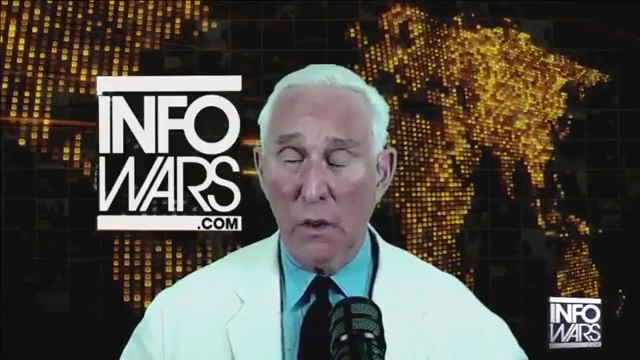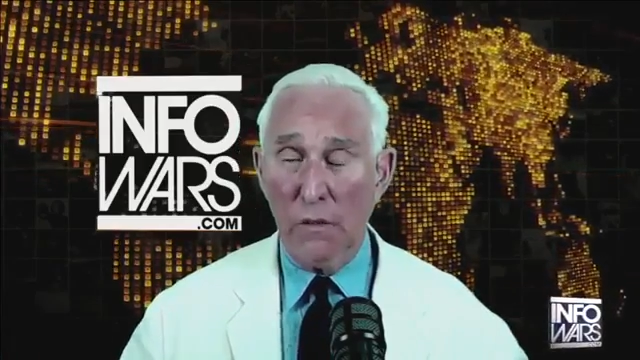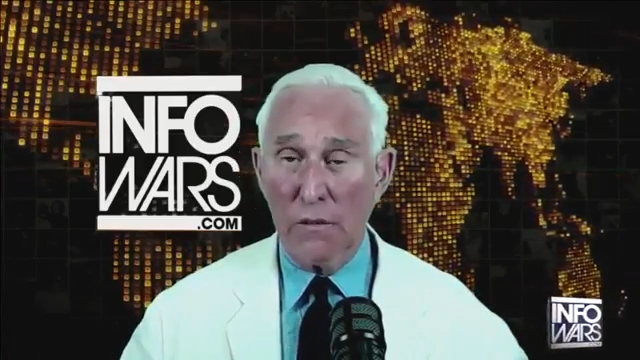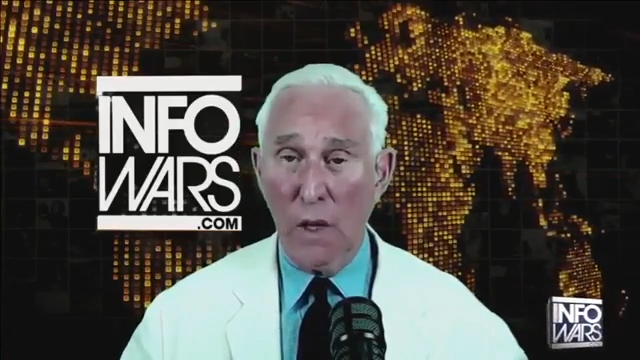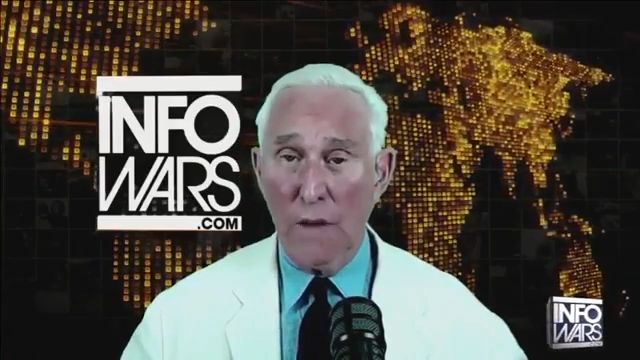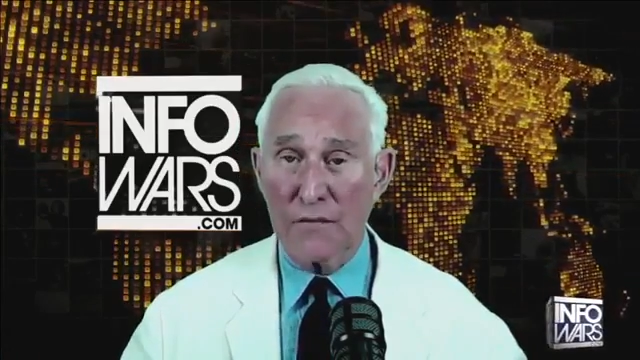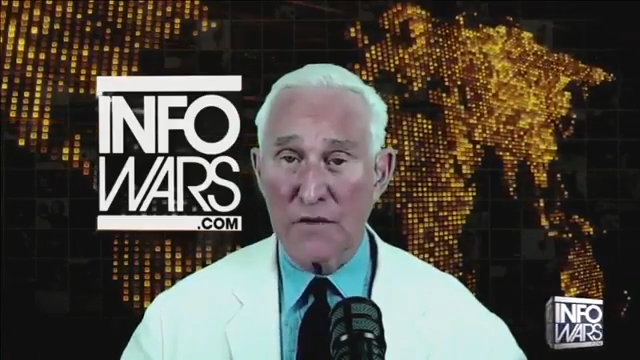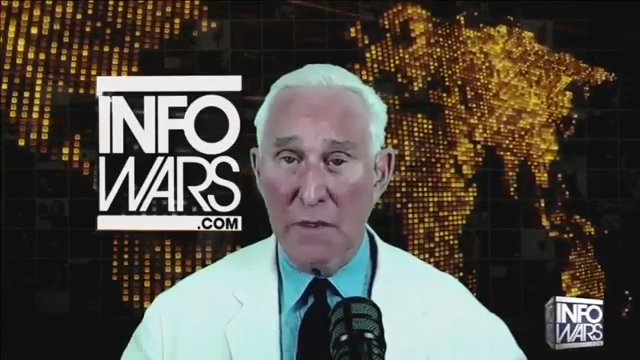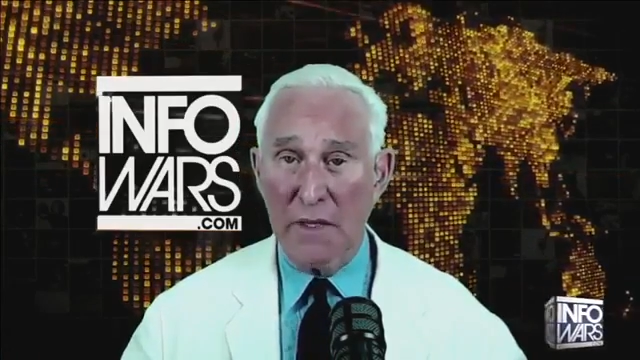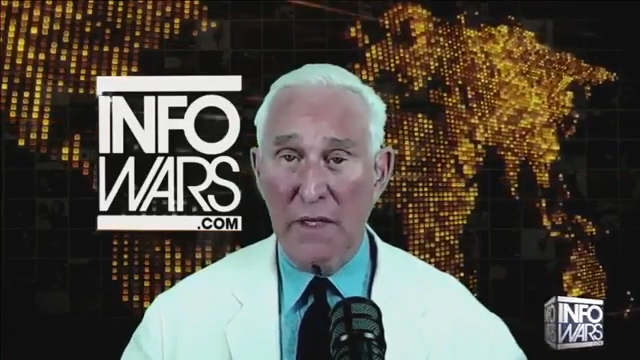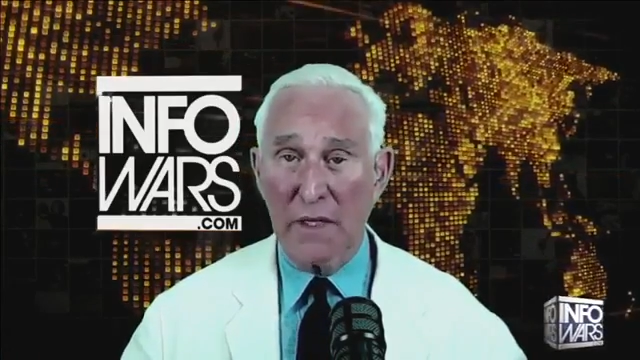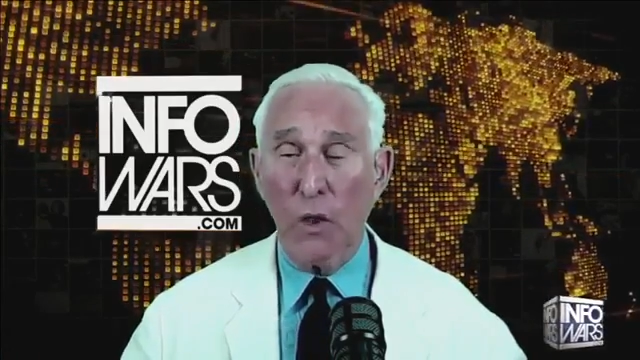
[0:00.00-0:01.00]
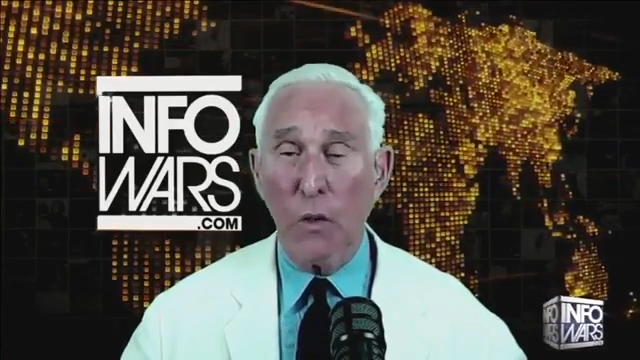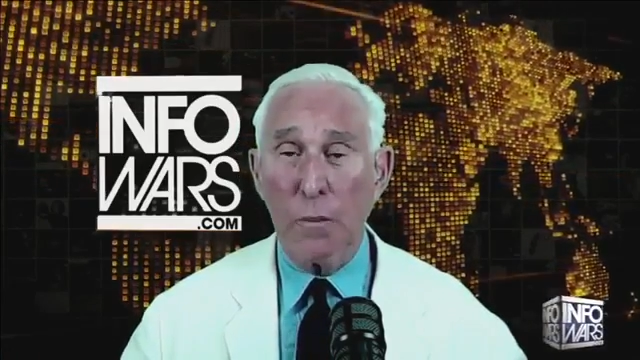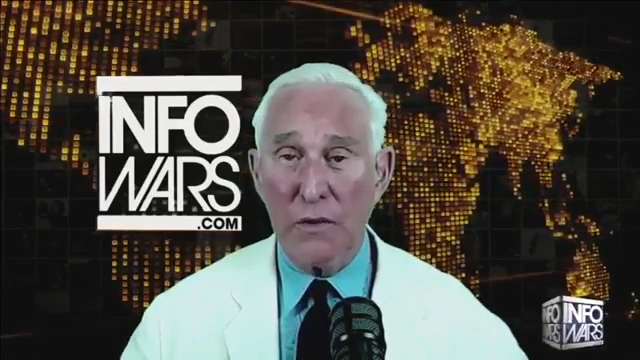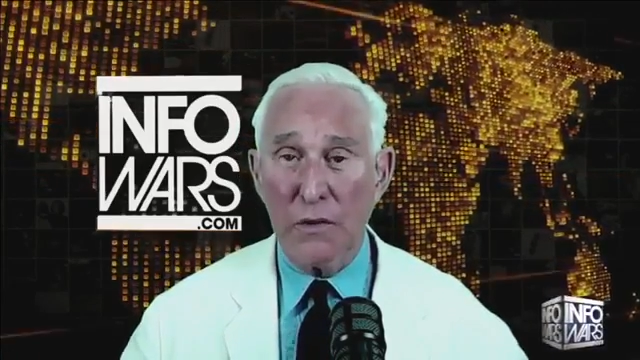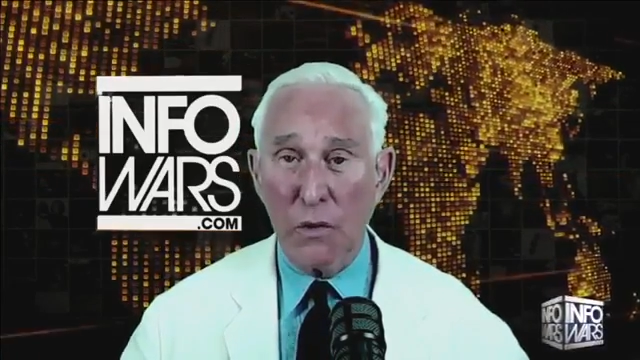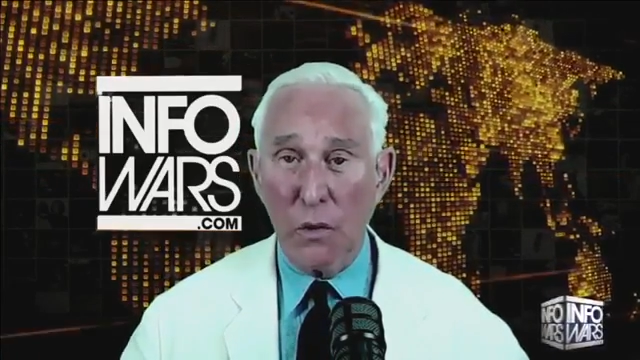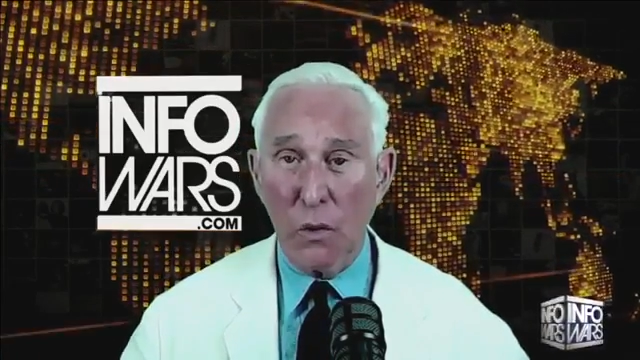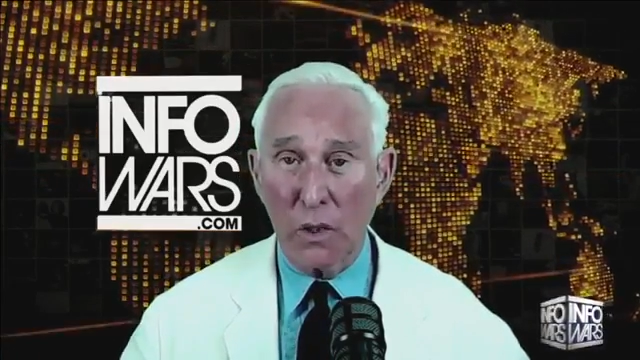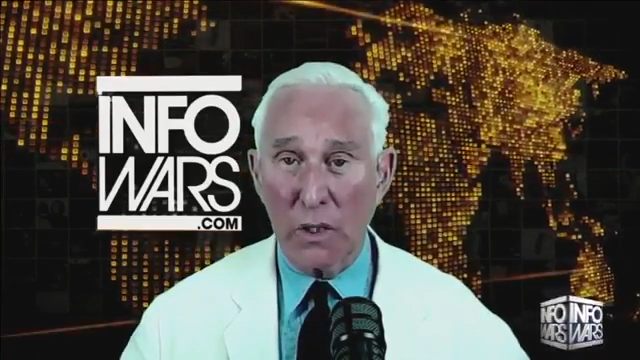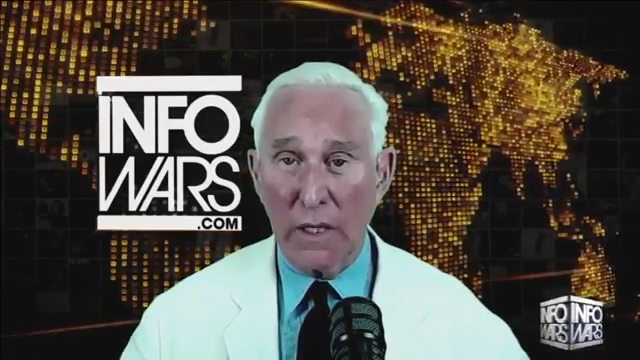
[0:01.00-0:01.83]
Oval Office being an open door,